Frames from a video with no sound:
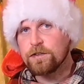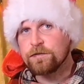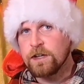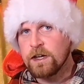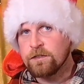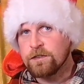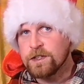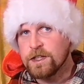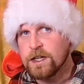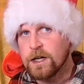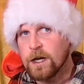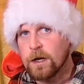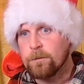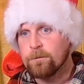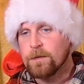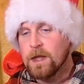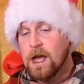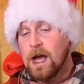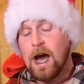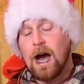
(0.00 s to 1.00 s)
flavor there.
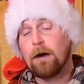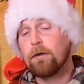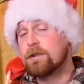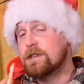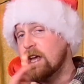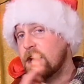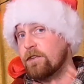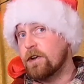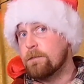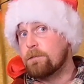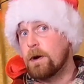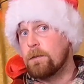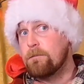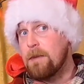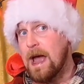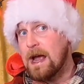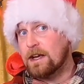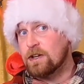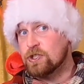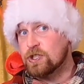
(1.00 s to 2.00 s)
I would definitely put
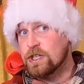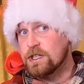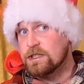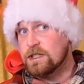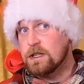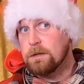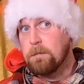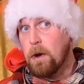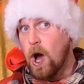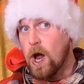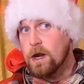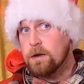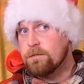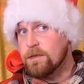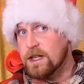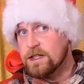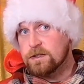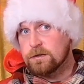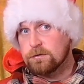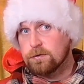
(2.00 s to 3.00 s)
mac and cheese at the bottom.
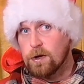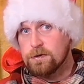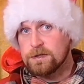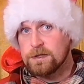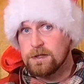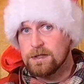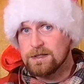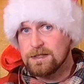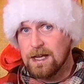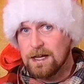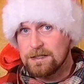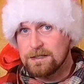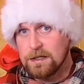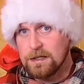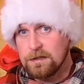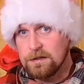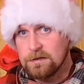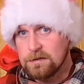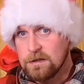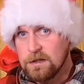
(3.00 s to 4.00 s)
That's gross and
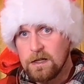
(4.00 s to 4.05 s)
disgusting.